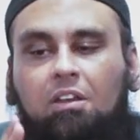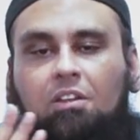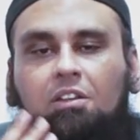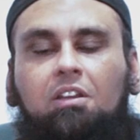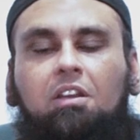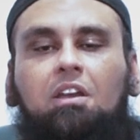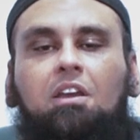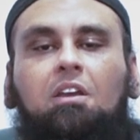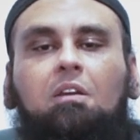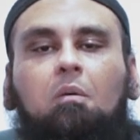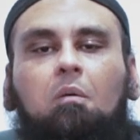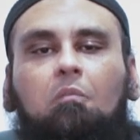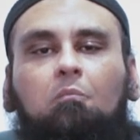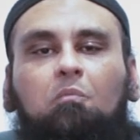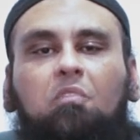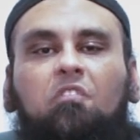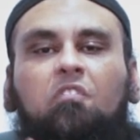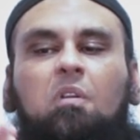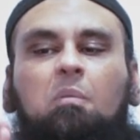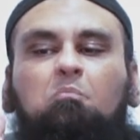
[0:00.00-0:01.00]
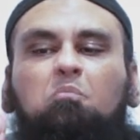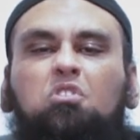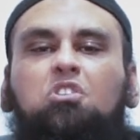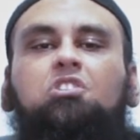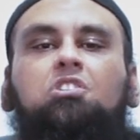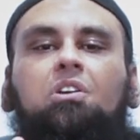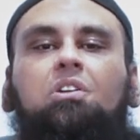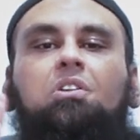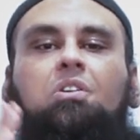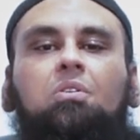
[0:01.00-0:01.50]
we will
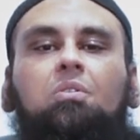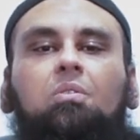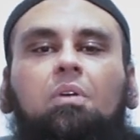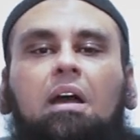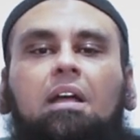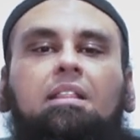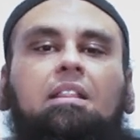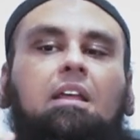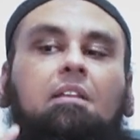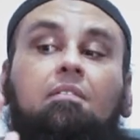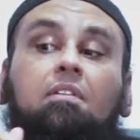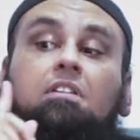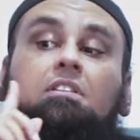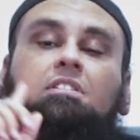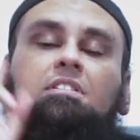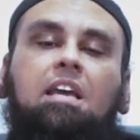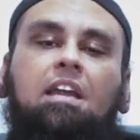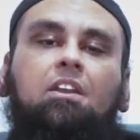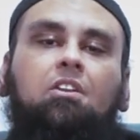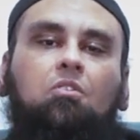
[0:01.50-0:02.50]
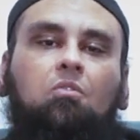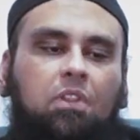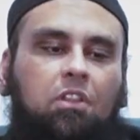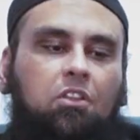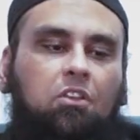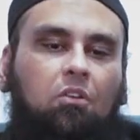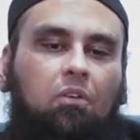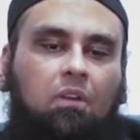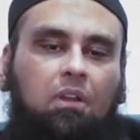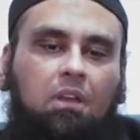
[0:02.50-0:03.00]
butcher you and then we'll send you
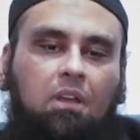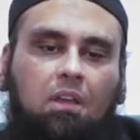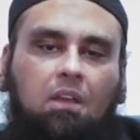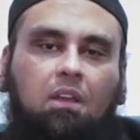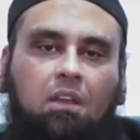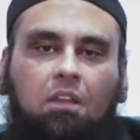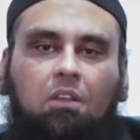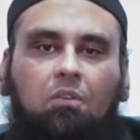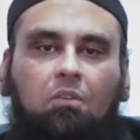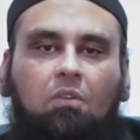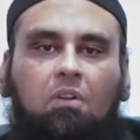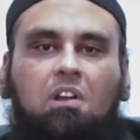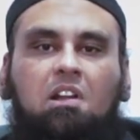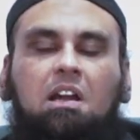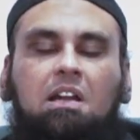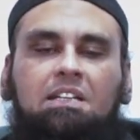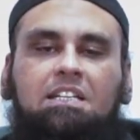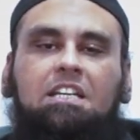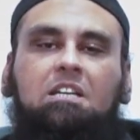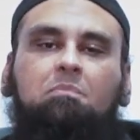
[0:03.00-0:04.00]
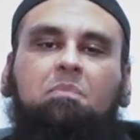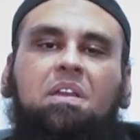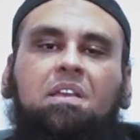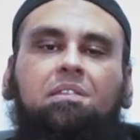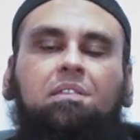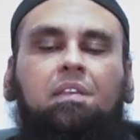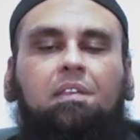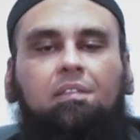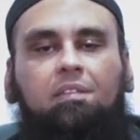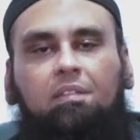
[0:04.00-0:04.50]
with your, you know, cut it
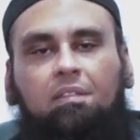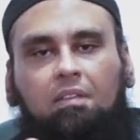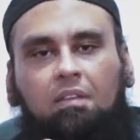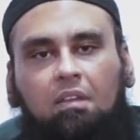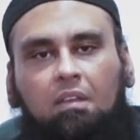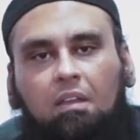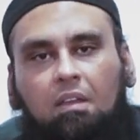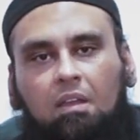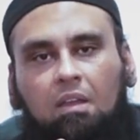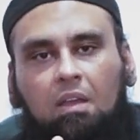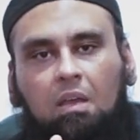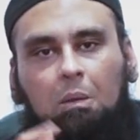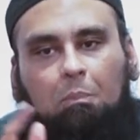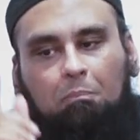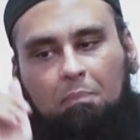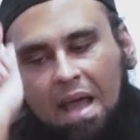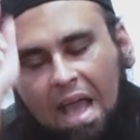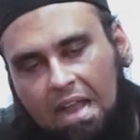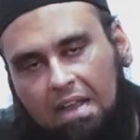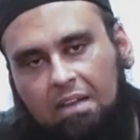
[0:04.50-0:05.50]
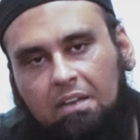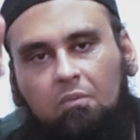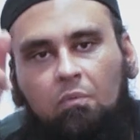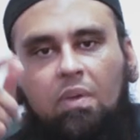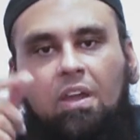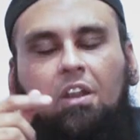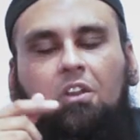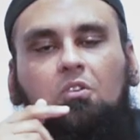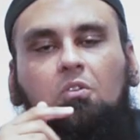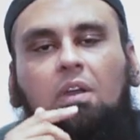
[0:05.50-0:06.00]
pieces back
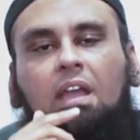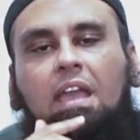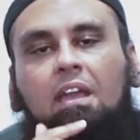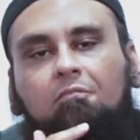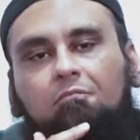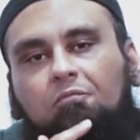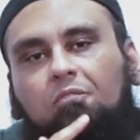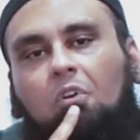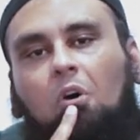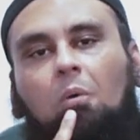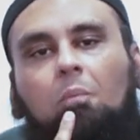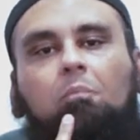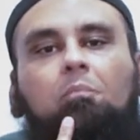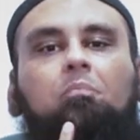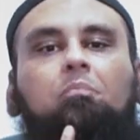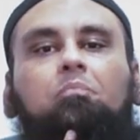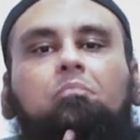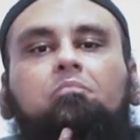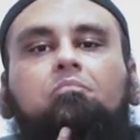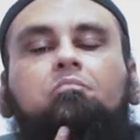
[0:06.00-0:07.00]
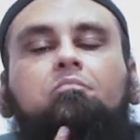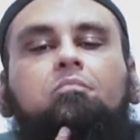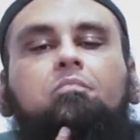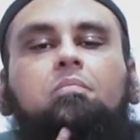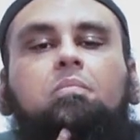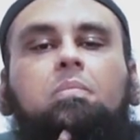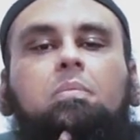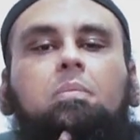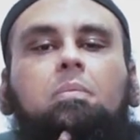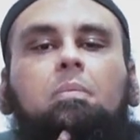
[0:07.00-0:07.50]
where you came from.
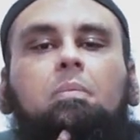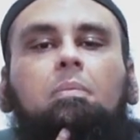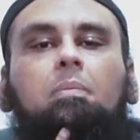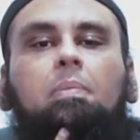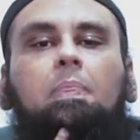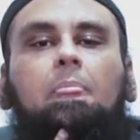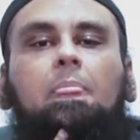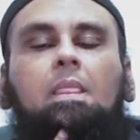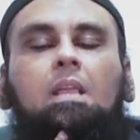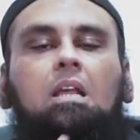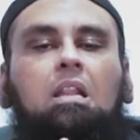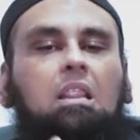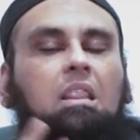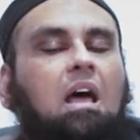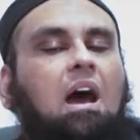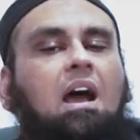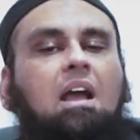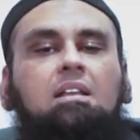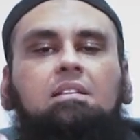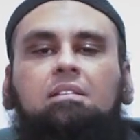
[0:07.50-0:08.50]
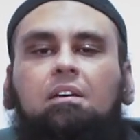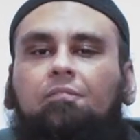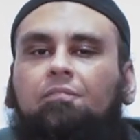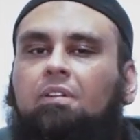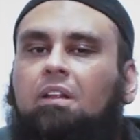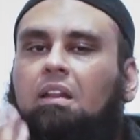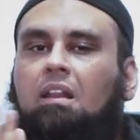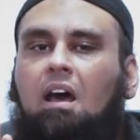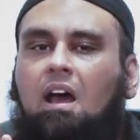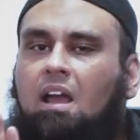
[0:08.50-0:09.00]
Lies
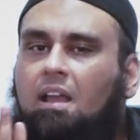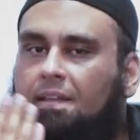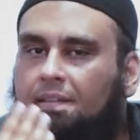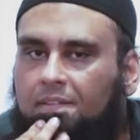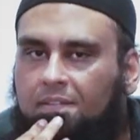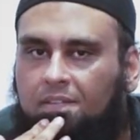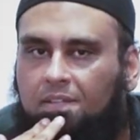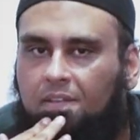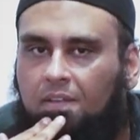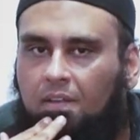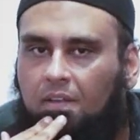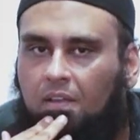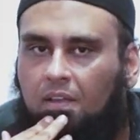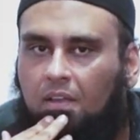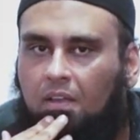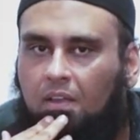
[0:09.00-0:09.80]
after lies.